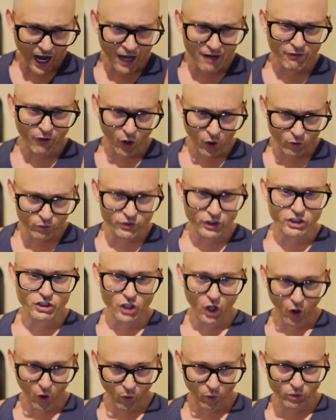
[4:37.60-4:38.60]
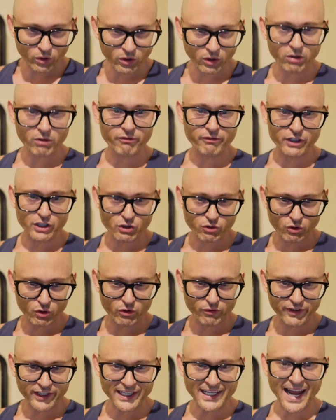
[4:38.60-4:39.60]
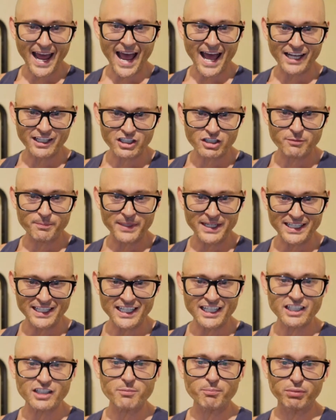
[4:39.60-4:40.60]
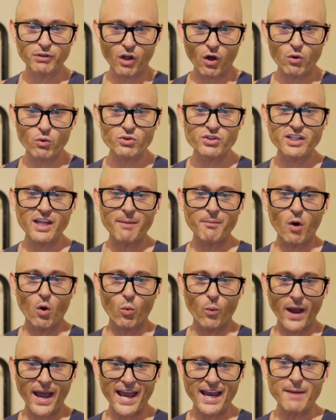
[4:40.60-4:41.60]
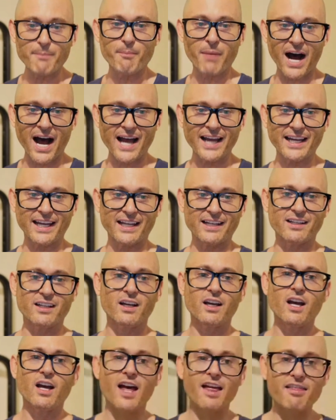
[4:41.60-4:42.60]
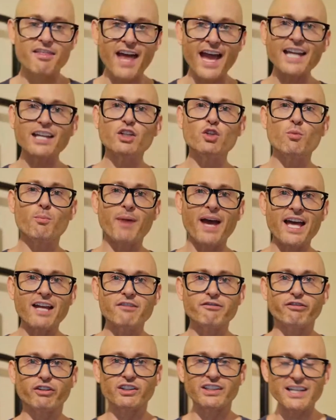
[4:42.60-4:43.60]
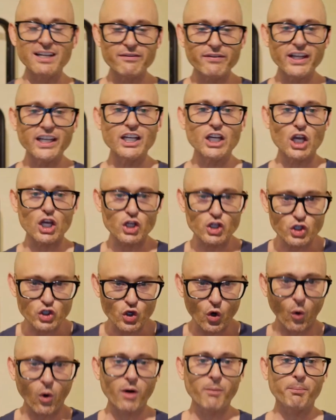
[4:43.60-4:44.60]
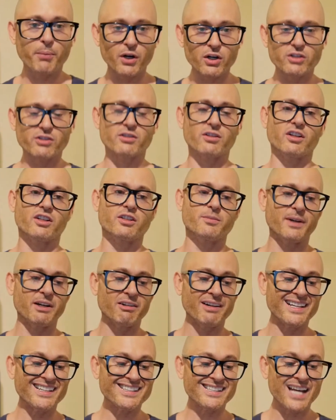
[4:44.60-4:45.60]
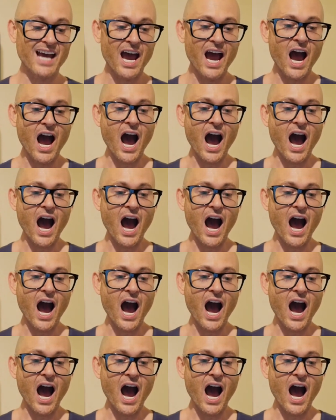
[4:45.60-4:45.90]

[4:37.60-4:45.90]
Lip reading: I've owned the Tonal, Vitruvian, and Speediance. Blows them away. Buy it. Thank you, Ben, for leaving your personal experience.